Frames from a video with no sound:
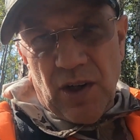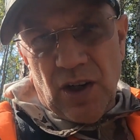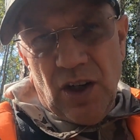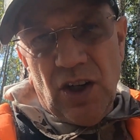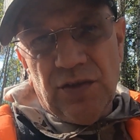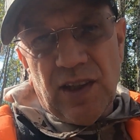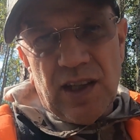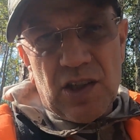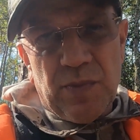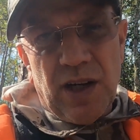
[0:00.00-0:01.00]
going to hunt
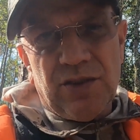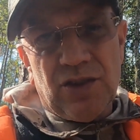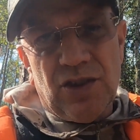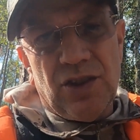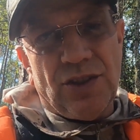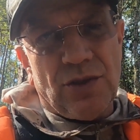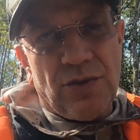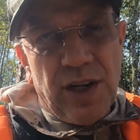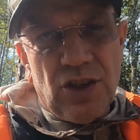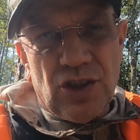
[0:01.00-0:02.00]
that spot to the
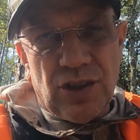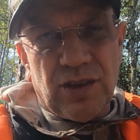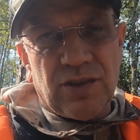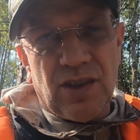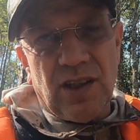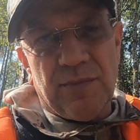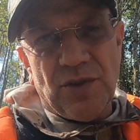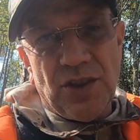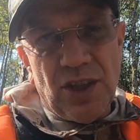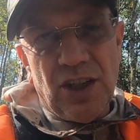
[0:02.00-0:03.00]
duration until I'm
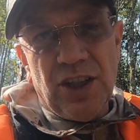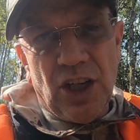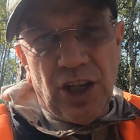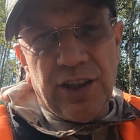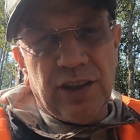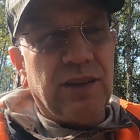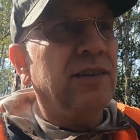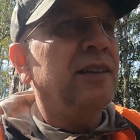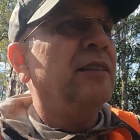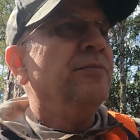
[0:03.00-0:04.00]
done hunting.
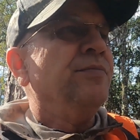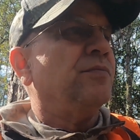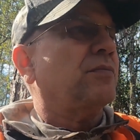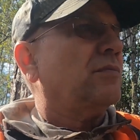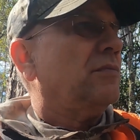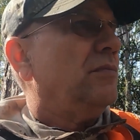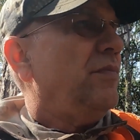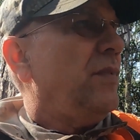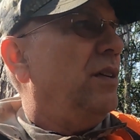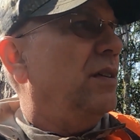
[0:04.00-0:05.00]

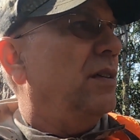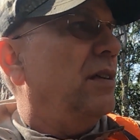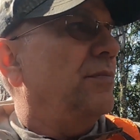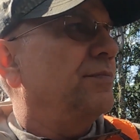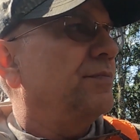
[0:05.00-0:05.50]
A